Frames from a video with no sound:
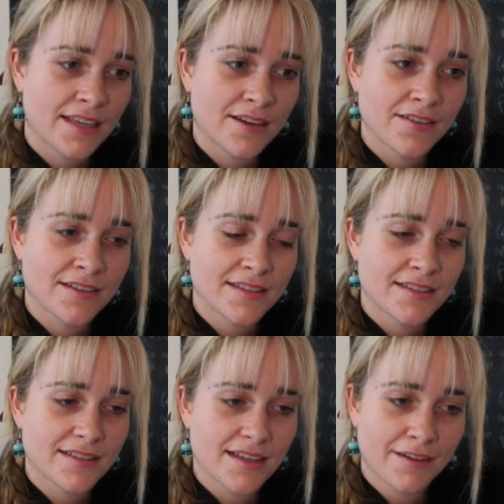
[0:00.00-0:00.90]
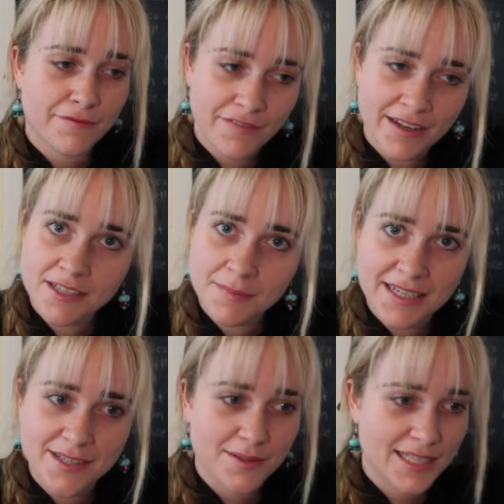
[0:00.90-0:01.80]
There is a
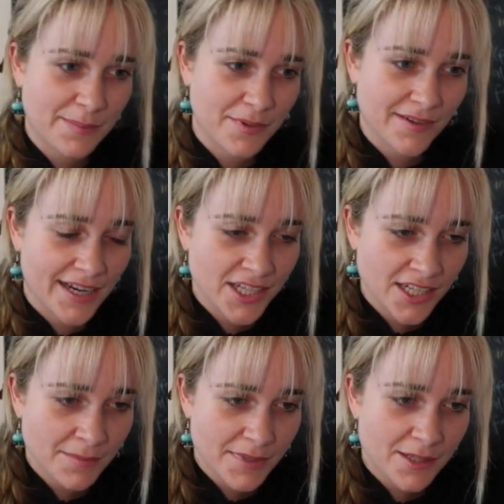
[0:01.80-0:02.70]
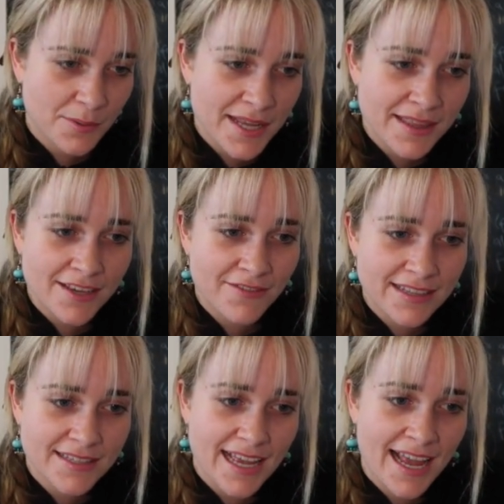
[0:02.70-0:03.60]
fundamental separation between the
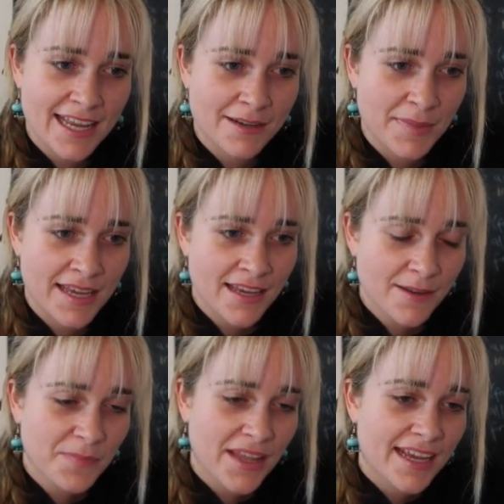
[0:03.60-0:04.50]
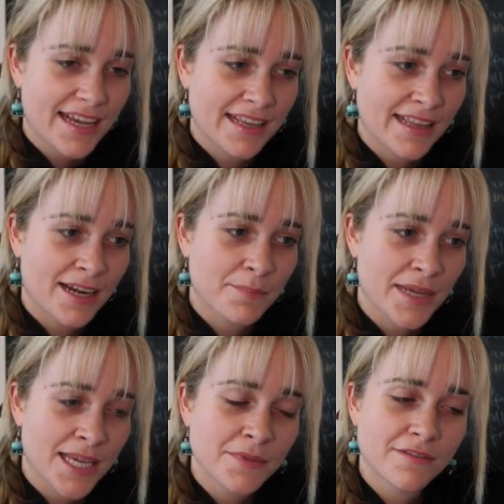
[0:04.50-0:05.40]
events A and B, in that a
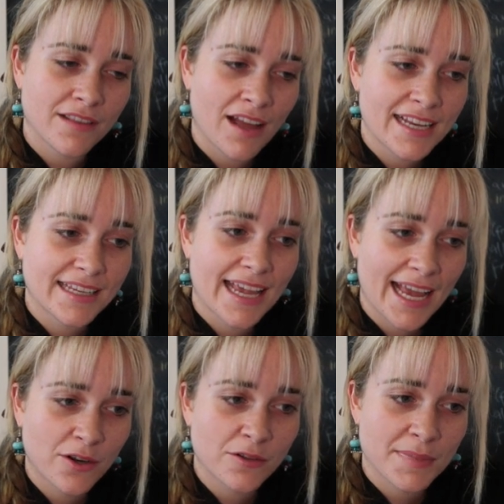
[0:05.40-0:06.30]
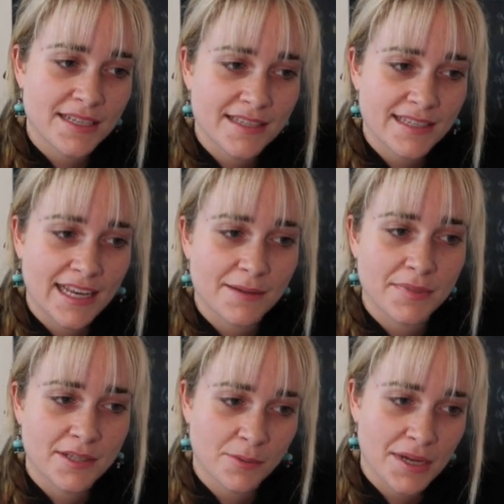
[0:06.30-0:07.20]
beam of light cannot be sent
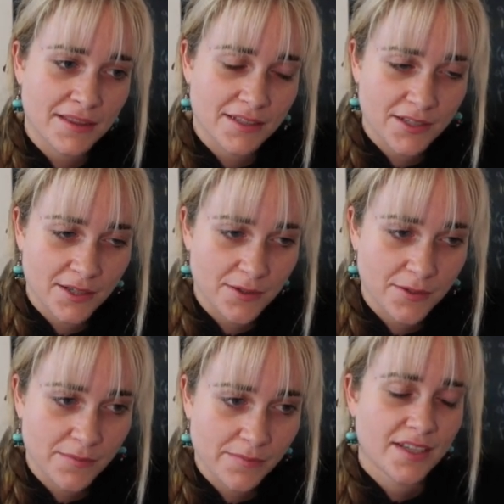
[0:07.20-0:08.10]
between the two.